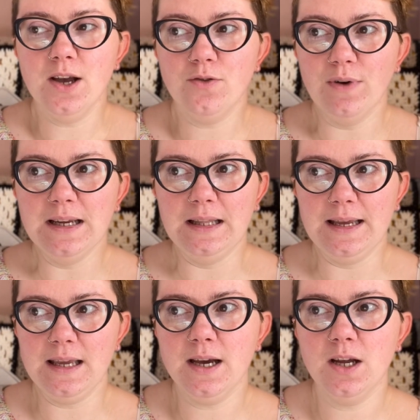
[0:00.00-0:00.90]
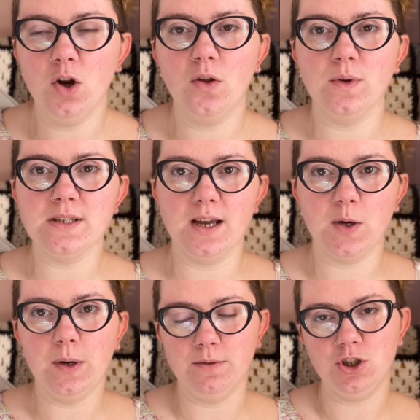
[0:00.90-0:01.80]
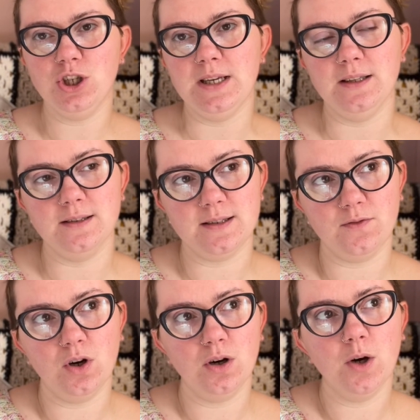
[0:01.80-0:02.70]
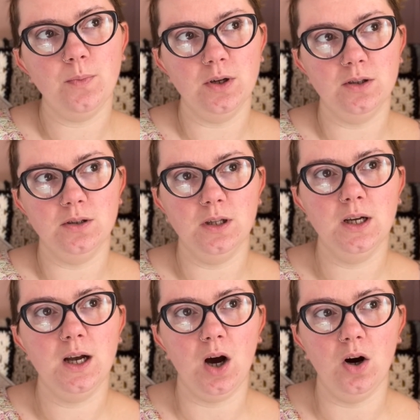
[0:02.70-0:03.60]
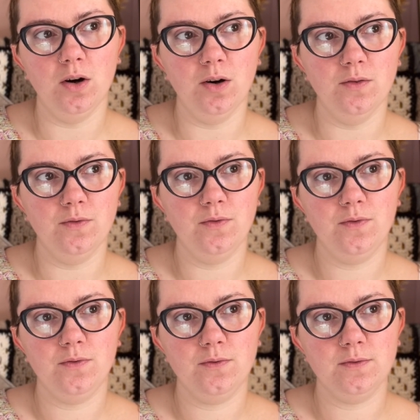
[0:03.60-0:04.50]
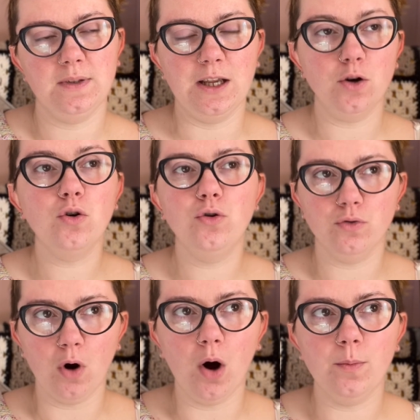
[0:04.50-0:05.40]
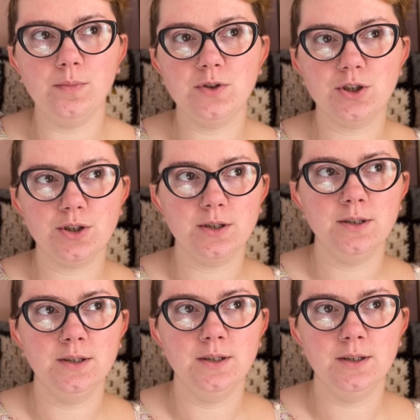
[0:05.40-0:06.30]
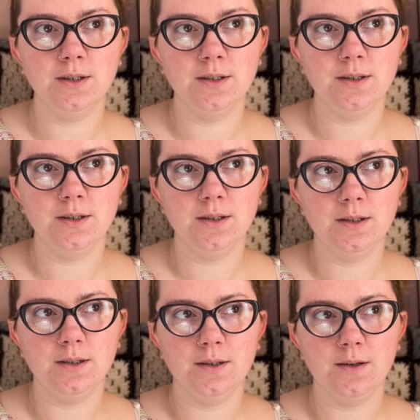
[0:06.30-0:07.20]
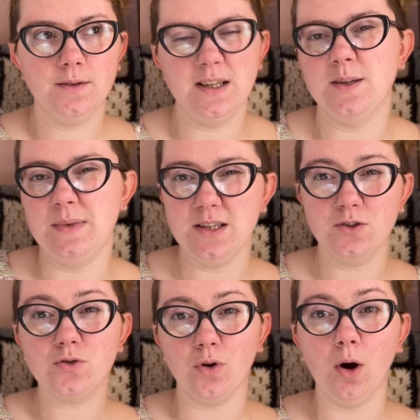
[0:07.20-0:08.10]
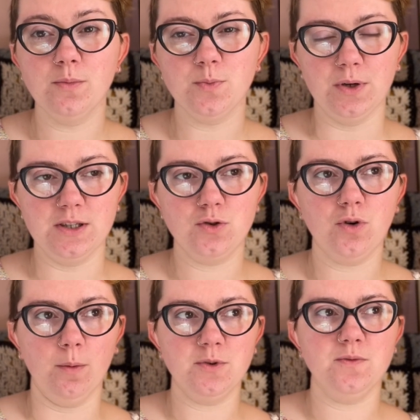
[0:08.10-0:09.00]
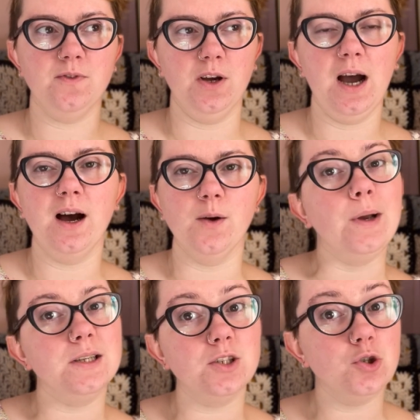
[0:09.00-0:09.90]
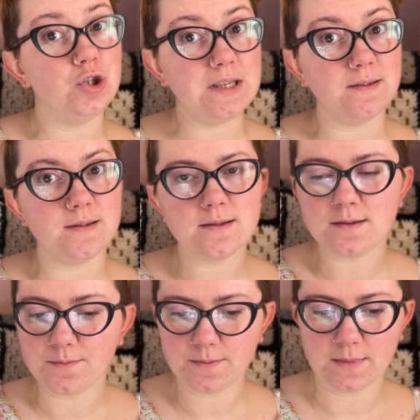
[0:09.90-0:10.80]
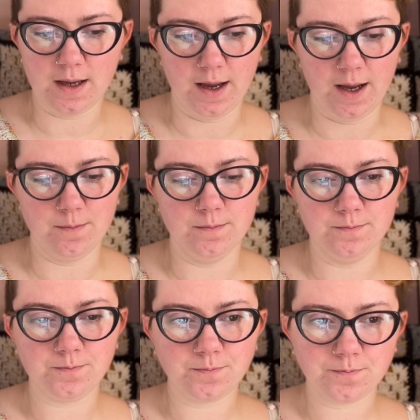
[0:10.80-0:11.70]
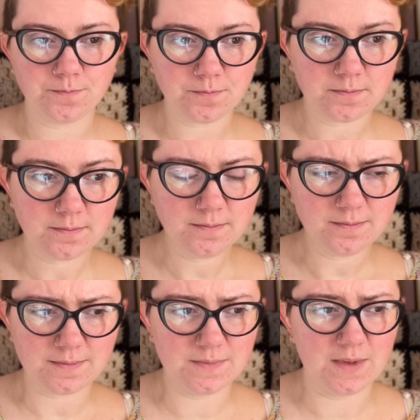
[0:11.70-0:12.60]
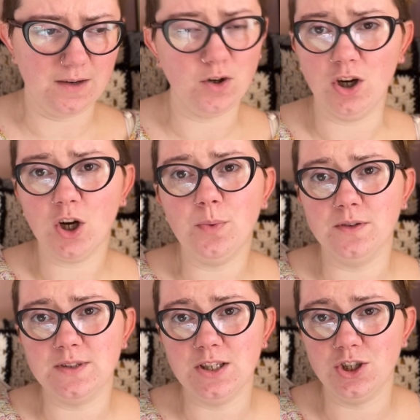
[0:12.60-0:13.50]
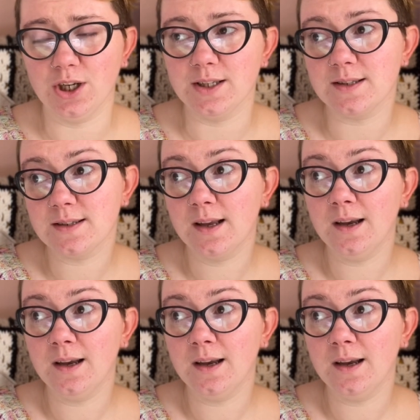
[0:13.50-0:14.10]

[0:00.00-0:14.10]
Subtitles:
really, not the ones that I can wear with jeans. I've got a couple of like cropped, this is cropped, but it's cropped for high-waisted jeans. I've got a couple of t-shirts